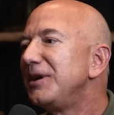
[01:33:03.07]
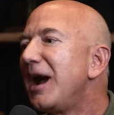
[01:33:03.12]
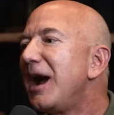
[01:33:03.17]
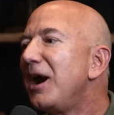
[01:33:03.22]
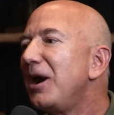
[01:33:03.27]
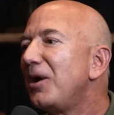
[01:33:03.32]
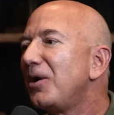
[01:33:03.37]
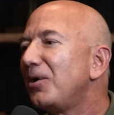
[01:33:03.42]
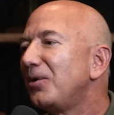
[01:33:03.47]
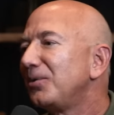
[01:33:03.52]

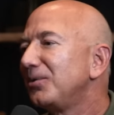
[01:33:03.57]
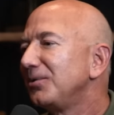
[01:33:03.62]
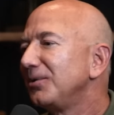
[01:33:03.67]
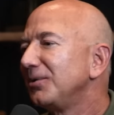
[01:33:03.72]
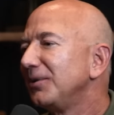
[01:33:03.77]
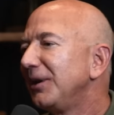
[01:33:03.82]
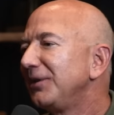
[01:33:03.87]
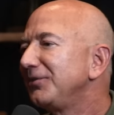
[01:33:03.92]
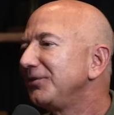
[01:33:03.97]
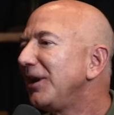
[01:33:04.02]
now,
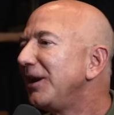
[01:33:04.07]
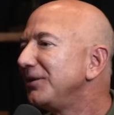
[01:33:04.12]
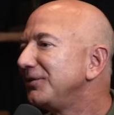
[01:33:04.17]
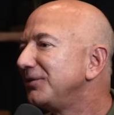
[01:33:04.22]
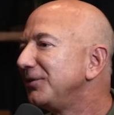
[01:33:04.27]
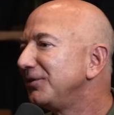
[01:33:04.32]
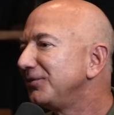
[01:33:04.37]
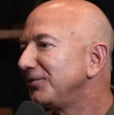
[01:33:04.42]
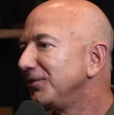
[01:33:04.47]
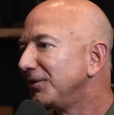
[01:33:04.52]
let's not
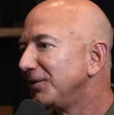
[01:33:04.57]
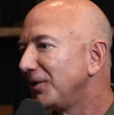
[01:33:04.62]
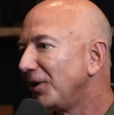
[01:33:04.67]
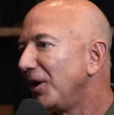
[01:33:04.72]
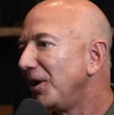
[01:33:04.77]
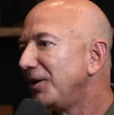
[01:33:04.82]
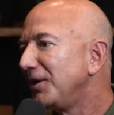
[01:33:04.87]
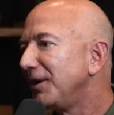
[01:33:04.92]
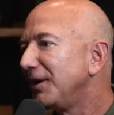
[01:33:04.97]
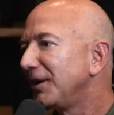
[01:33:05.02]

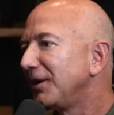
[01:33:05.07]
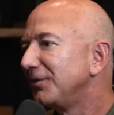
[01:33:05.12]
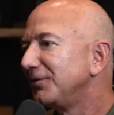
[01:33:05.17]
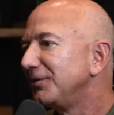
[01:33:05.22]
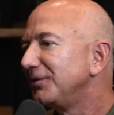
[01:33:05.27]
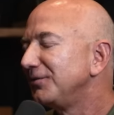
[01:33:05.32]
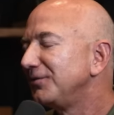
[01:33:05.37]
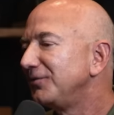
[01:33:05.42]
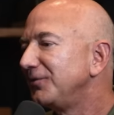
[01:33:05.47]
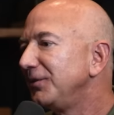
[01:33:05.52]
disregard it because
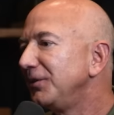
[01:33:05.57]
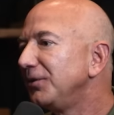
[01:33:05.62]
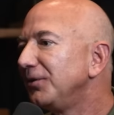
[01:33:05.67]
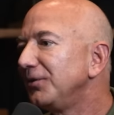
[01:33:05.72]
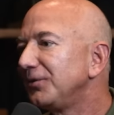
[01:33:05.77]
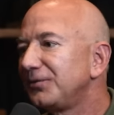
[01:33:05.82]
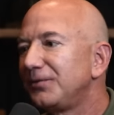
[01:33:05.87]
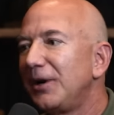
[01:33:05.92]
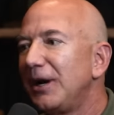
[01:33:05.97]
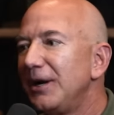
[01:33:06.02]
it
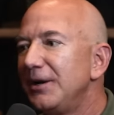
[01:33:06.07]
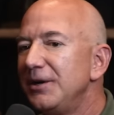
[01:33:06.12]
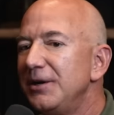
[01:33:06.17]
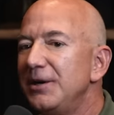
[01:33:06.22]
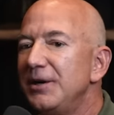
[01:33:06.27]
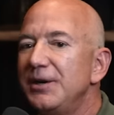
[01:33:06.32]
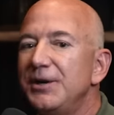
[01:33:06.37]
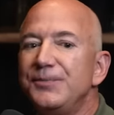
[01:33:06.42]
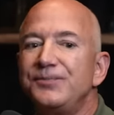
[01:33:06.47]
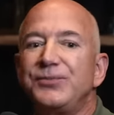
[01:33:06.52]
feels right.
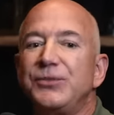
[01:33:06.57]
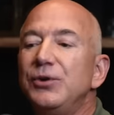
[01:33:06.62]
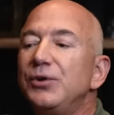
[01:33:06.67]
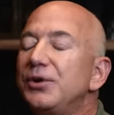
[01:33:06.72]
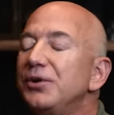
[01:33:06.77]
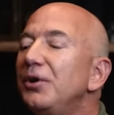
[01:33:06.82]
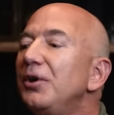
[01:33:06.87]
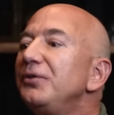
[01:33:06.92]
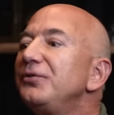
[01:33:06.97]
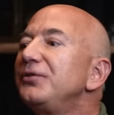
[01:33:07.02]
You
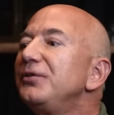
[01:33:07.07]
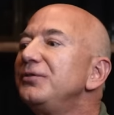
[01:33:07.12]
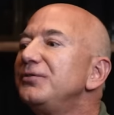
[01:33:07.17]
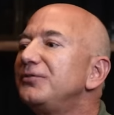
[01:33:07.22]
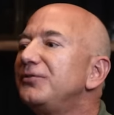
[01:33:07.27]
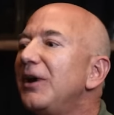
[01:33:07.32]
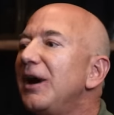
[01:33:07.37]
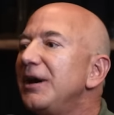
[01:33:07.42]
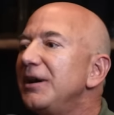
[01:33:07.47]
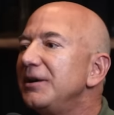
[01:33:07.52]
can also
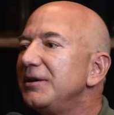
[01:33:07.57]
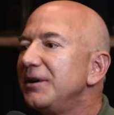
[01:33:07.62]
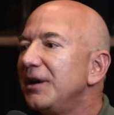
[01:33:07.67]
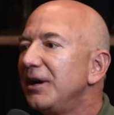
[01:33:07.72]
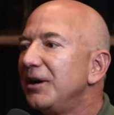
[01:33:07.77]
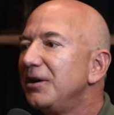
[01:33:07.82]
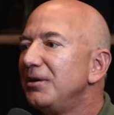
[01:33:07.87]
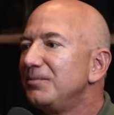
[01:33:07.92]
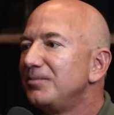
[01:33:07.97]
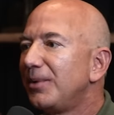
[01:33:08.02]
fight
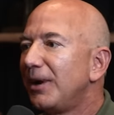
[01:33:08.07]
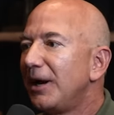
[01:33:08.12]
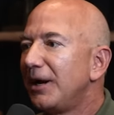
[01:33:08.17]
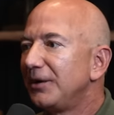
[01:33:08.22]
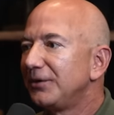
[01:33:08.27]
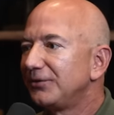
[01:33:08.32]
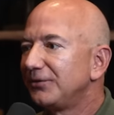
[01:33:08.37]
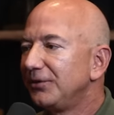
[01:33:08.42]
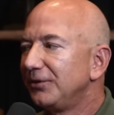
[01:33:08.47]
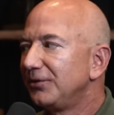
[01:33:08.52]
inherent
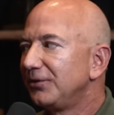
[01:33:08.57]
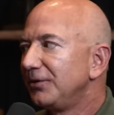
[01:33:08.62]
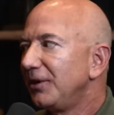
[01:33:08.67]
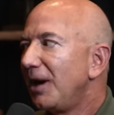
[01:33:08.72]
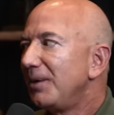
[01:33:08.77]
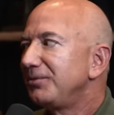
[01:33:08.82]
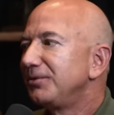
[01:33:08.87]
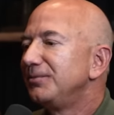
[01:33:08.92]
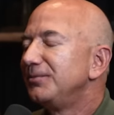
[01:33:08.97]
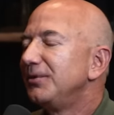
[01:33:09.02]
bias. There's an
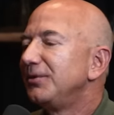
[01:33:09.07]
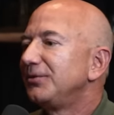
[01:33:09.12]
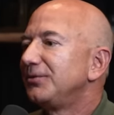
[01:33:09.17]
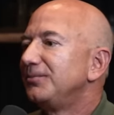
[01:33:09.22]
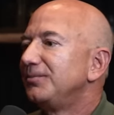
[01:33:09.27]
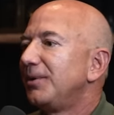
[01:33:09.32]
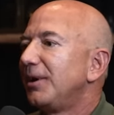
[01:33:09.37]
optimism